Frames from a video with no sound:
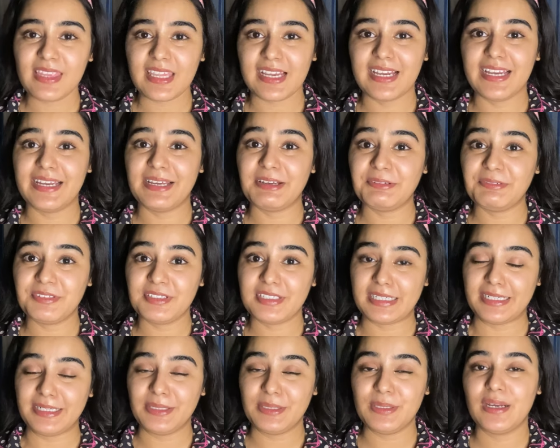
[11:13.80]
I have
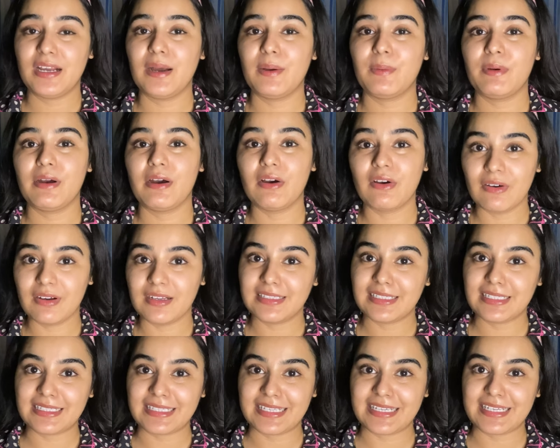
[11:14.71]
tried to cover all
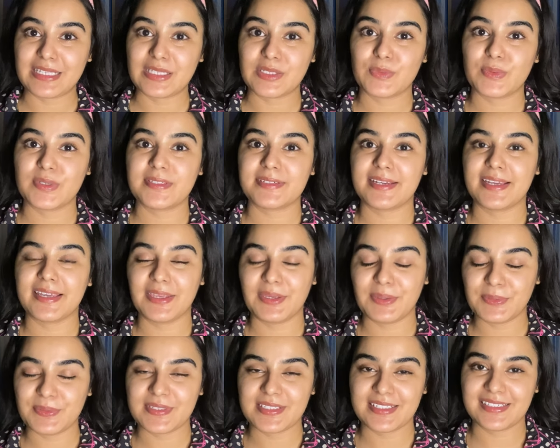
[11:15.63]
the things which I
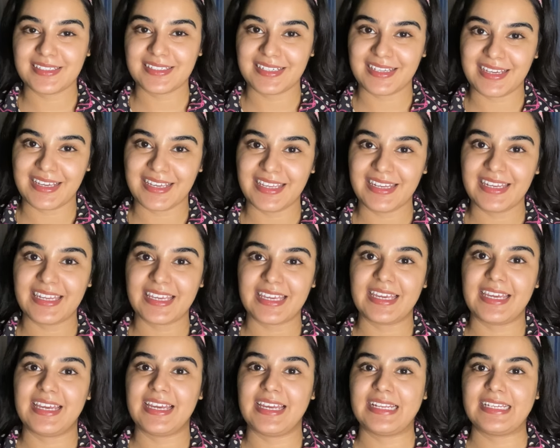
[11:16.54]
use at night
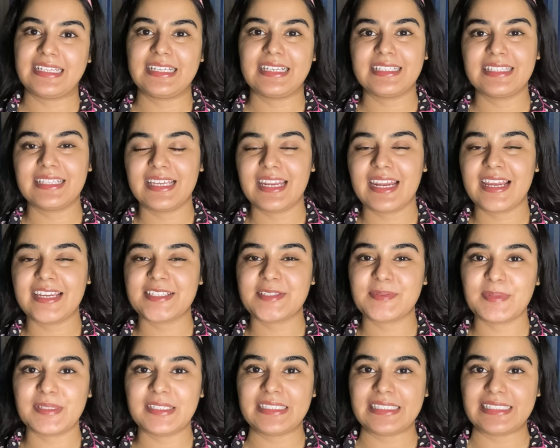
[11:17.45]
and, and there has
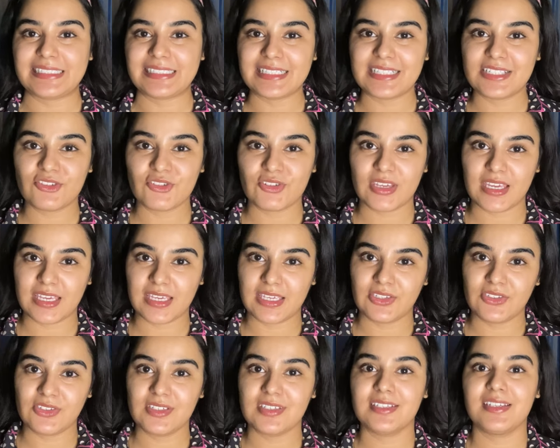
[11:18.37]
been little
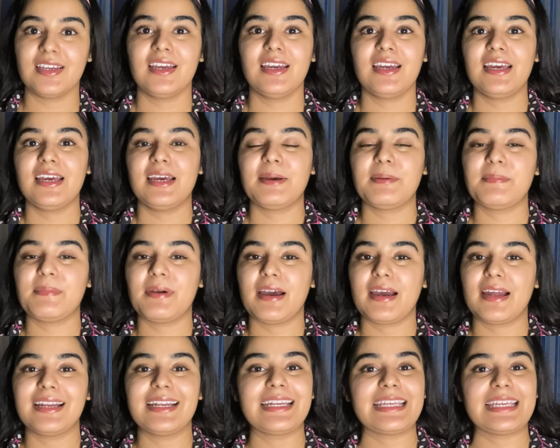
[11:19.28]
change,
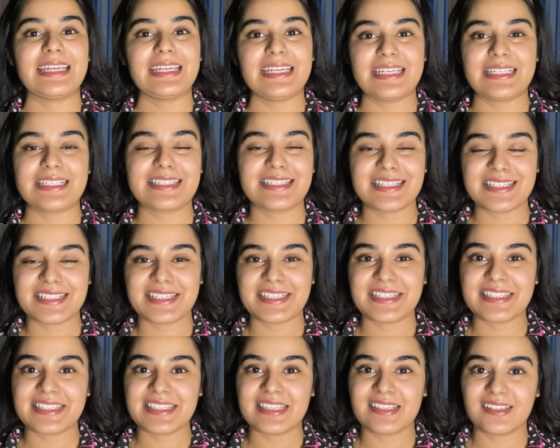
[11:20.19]
but yes, this
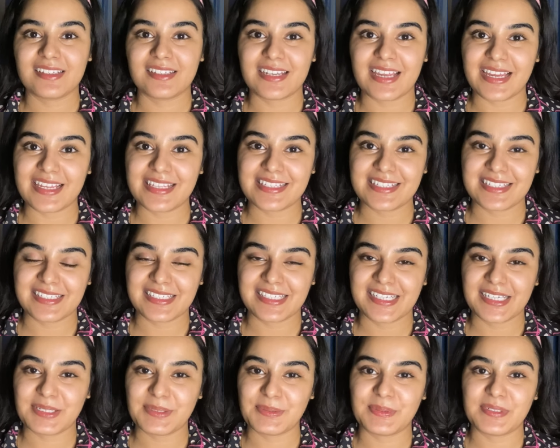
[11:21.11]
is the night
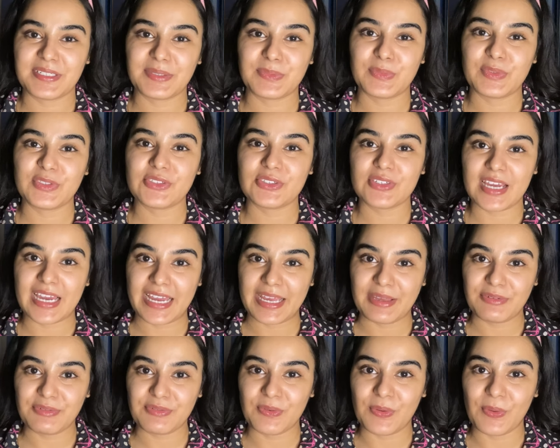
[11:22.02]
skincare routine which
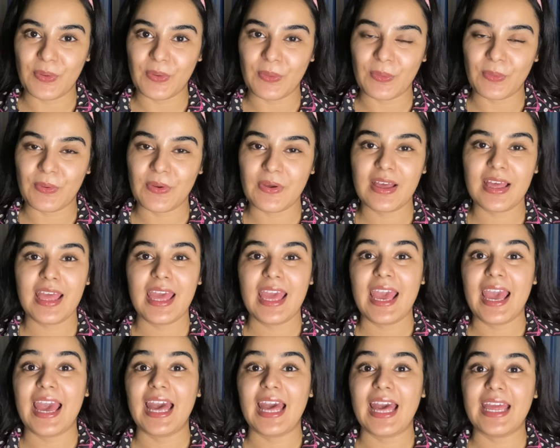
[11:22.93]
I follow.
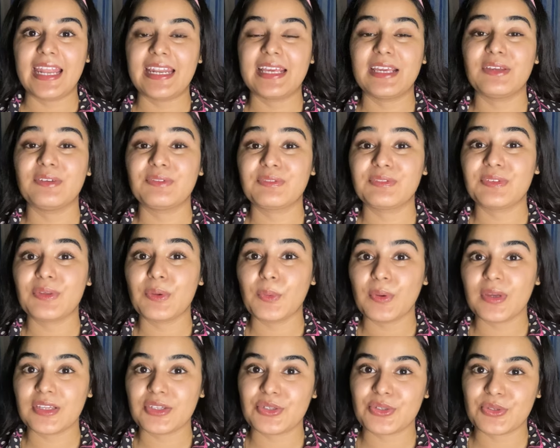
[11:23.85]
And if you
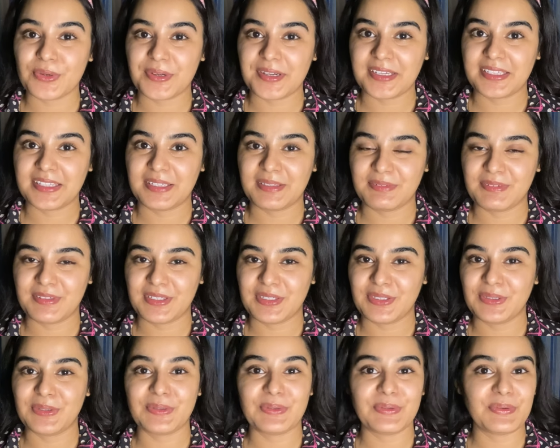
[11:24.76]
enjoyed the
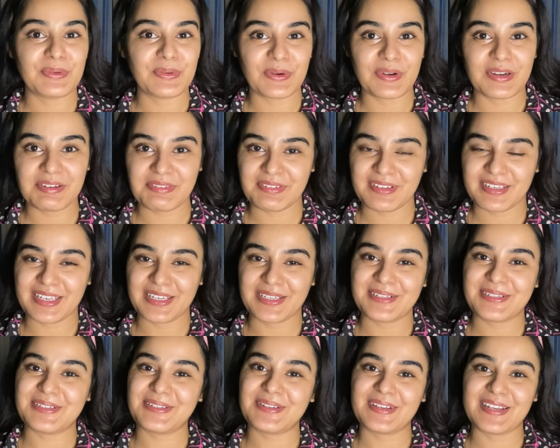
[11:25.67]
video, do not
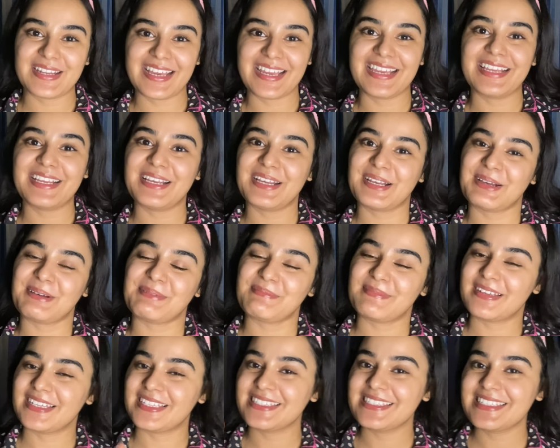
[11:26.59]
forget to like,
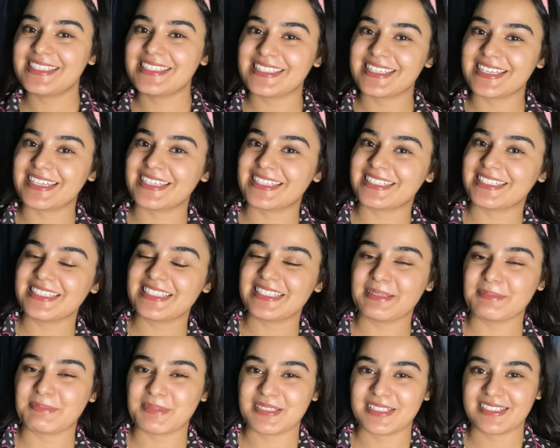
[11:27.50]
comment, share and
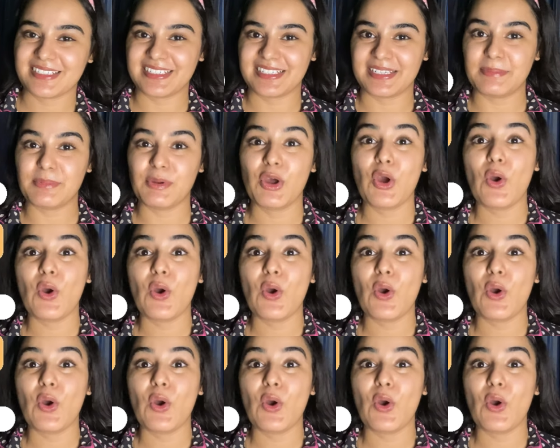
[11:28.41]
subscribe.